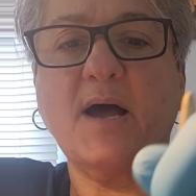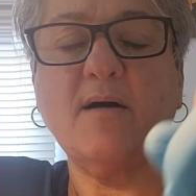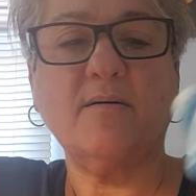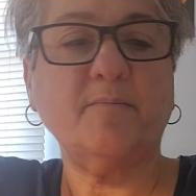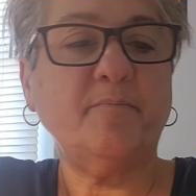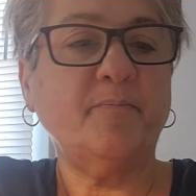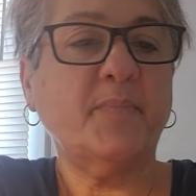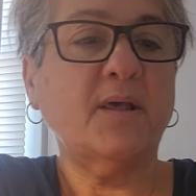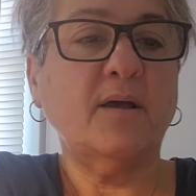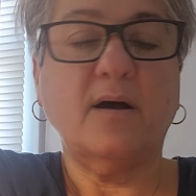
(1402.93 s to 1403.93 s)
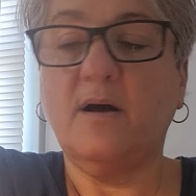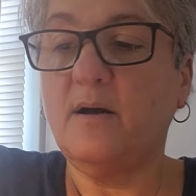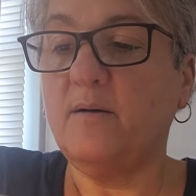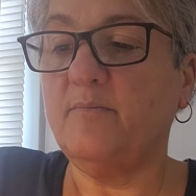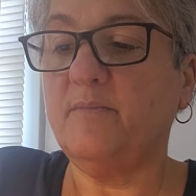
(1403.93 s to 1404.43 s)
out,
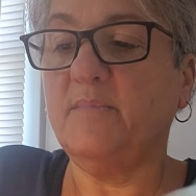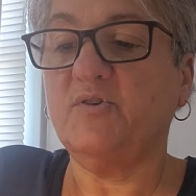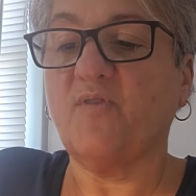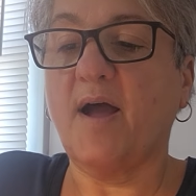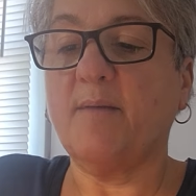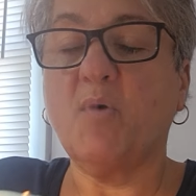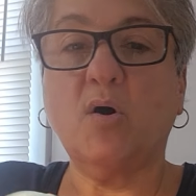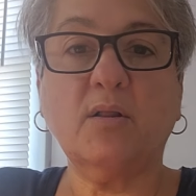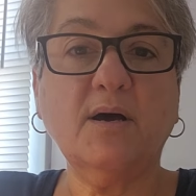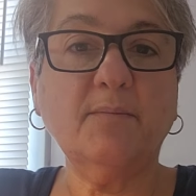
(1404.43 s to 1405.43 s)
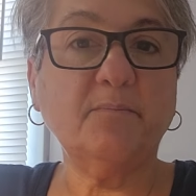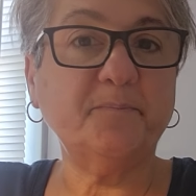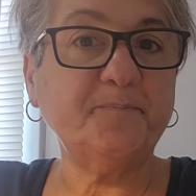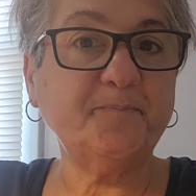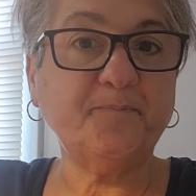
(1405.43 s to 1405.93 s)
dry them all up,
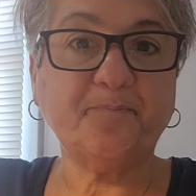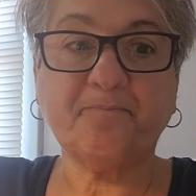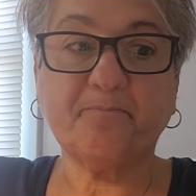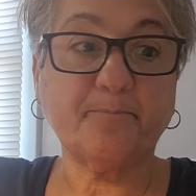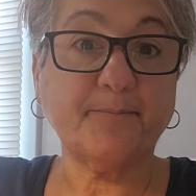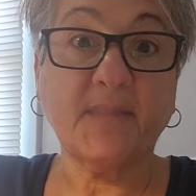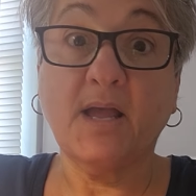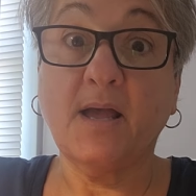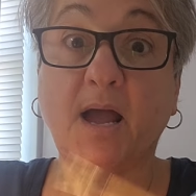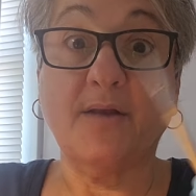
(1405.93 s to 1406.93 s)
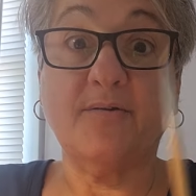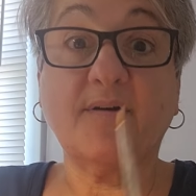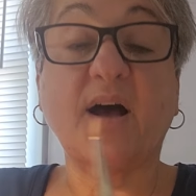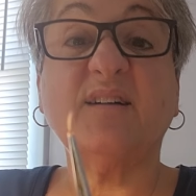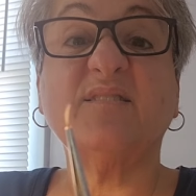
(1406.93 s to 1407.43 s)
and you
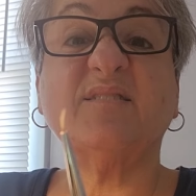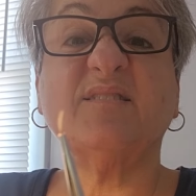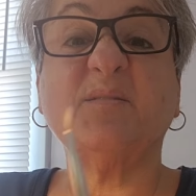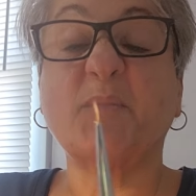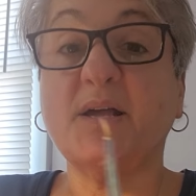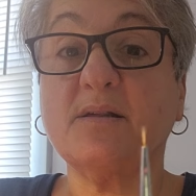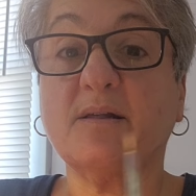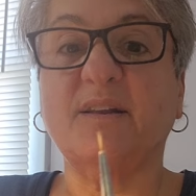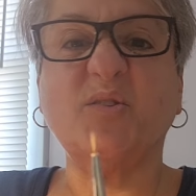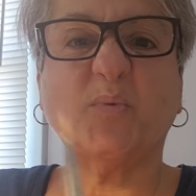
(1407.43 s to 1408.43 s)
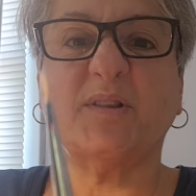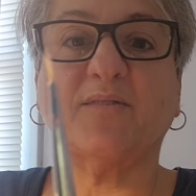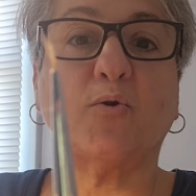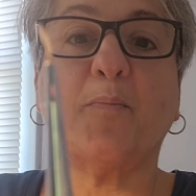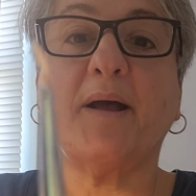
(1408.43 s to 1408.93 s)
got some nice clean. This one's a
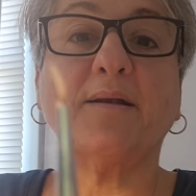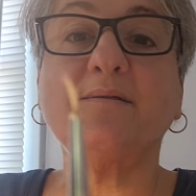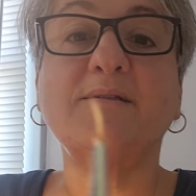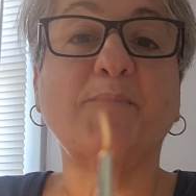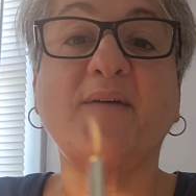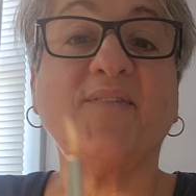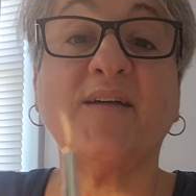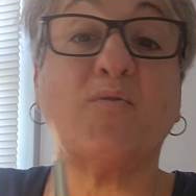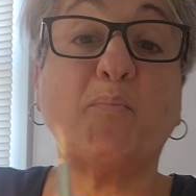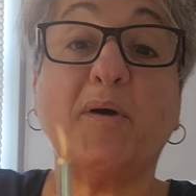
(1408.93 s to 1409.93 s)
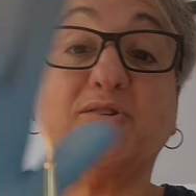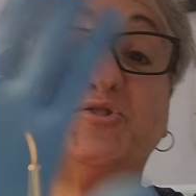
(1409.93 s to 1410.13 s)
little bent. This is my favorite brush,